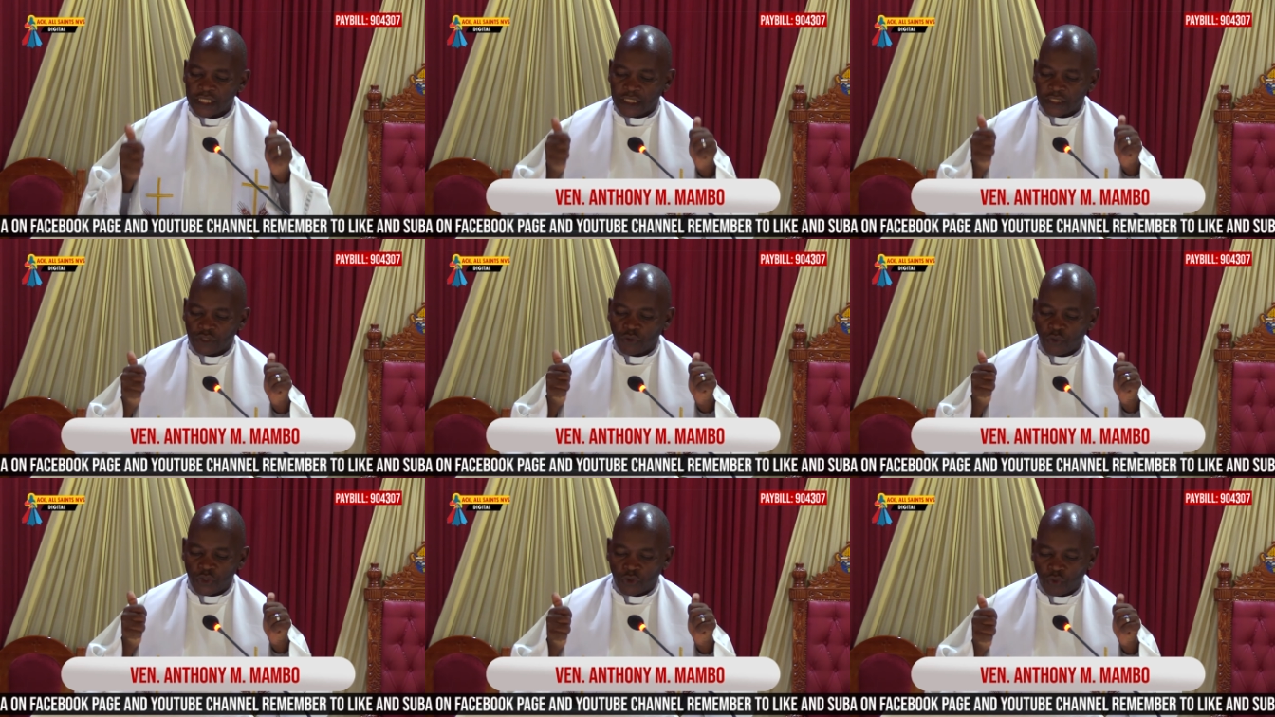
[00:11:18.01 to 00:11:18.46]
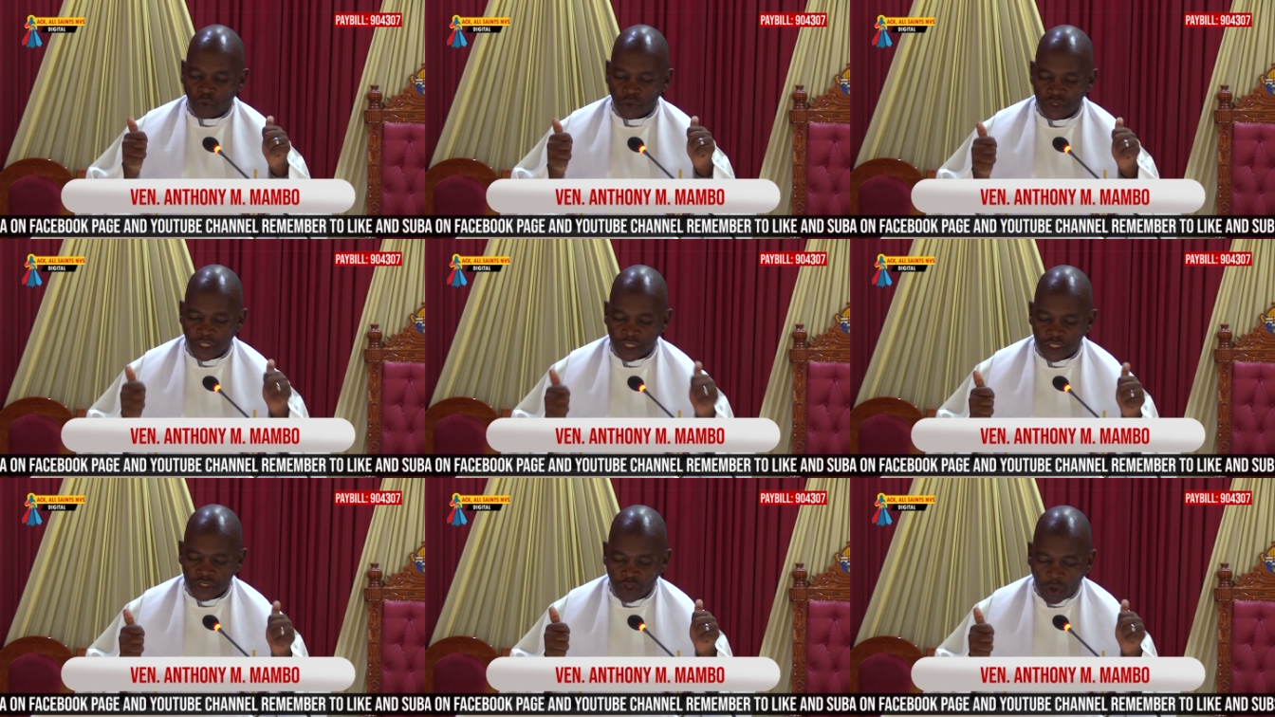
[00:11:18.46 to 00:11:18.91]
that which was
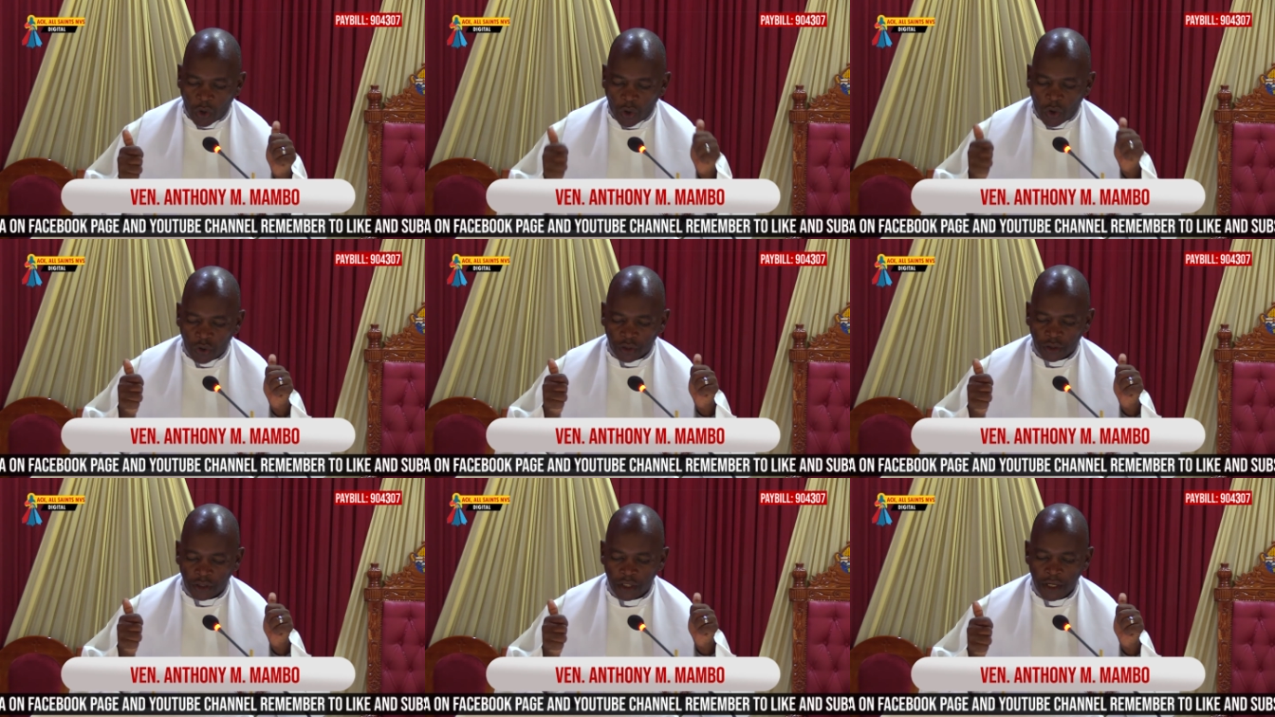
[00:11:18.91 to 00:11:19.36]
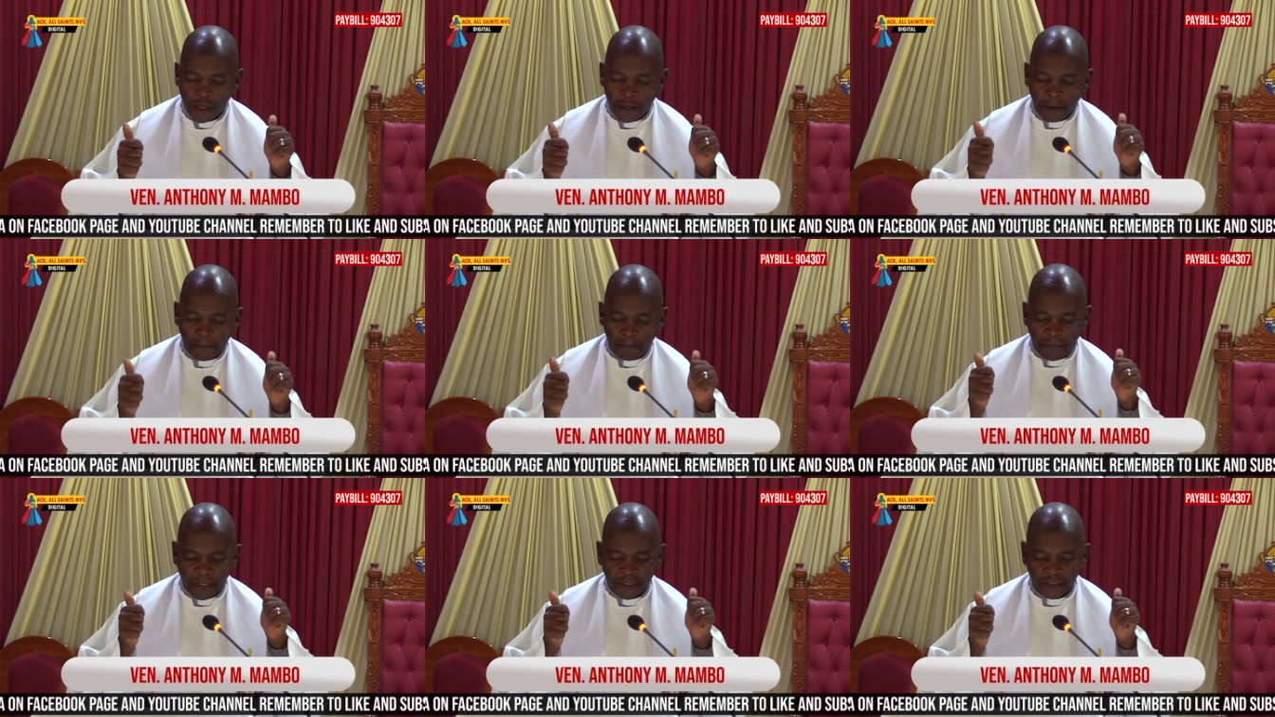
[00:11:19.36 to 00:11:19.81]
his own,
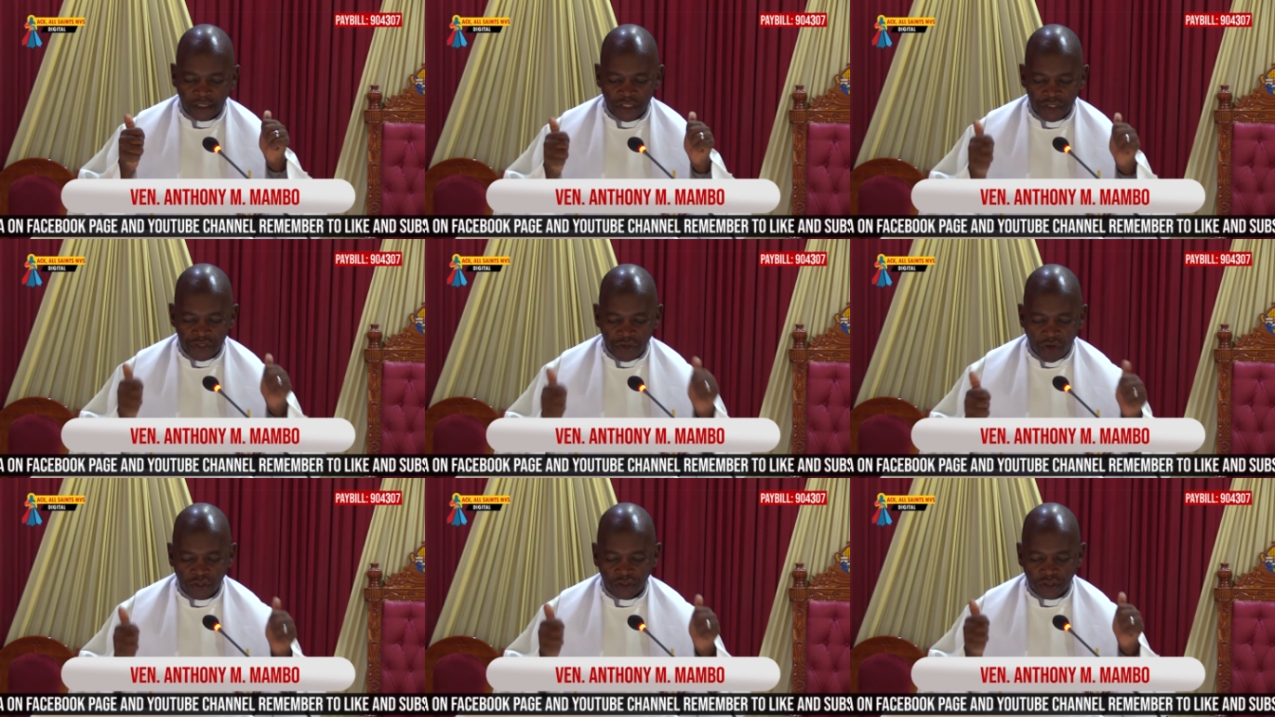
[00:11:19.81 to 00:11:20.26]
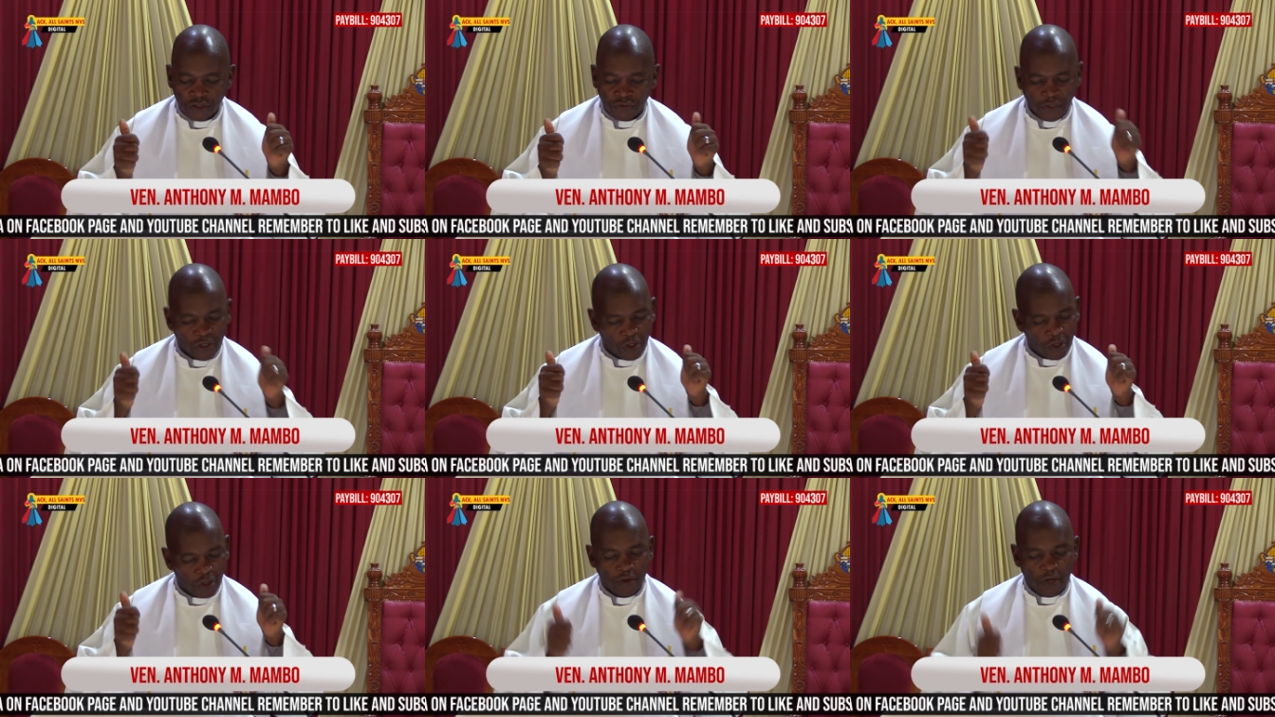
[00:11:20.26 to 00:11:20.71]
but did not
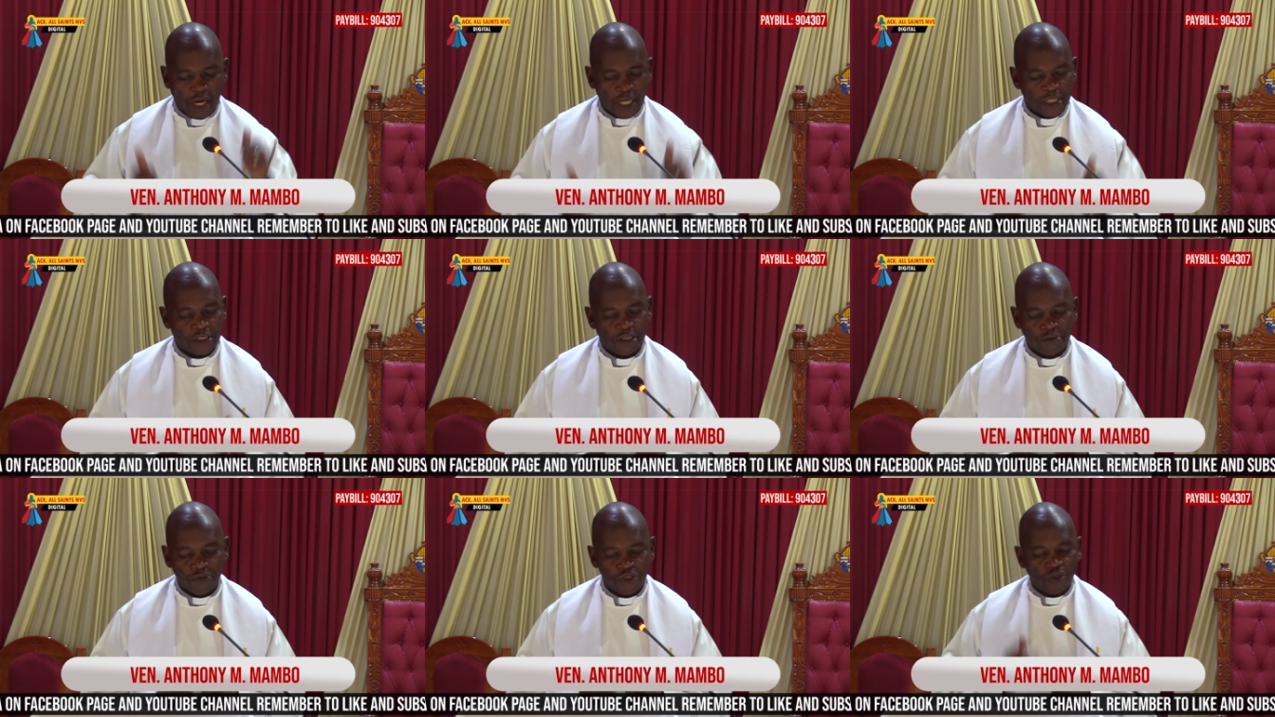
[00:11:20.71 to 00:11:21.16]
recognize him.